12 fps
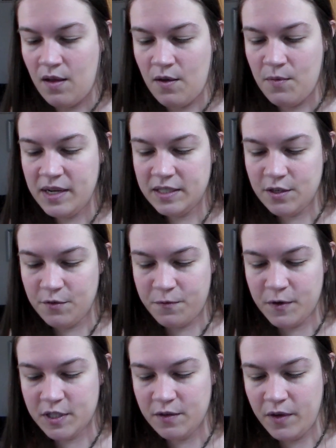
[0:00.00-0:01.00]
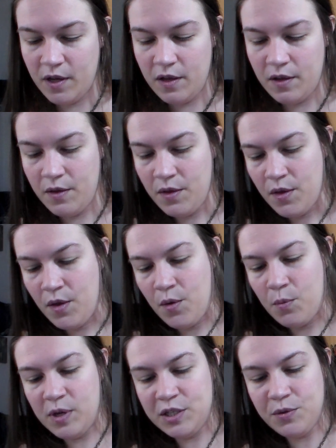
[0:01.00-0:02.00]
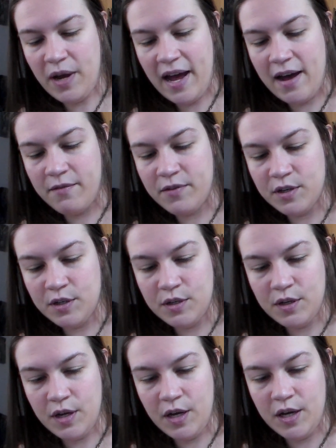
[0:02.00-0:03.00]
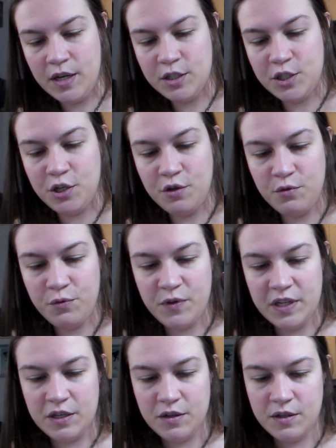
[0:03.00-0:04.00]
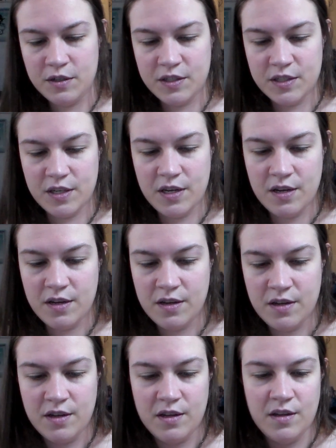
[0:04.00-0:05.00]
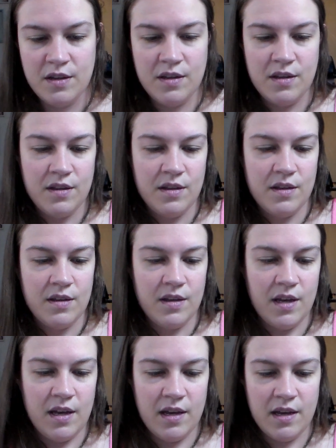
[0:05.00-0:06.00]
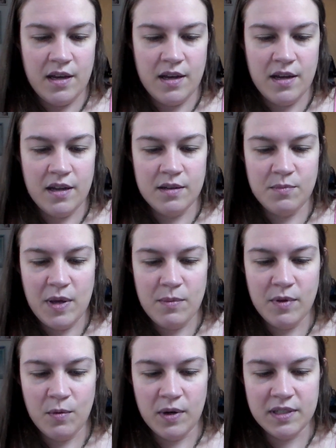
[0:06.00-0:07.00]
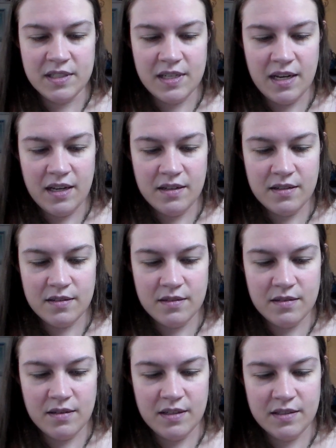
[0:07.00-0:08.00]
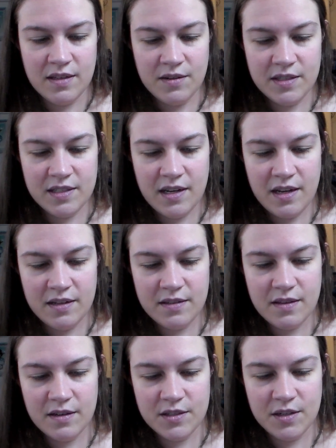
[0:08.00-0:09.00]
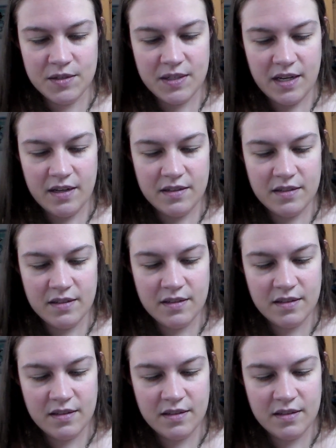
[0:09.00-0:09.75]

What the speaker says: All right, so first of all, we do have 2 figures and maybe 1 stand. Is there a stand? There's no stand.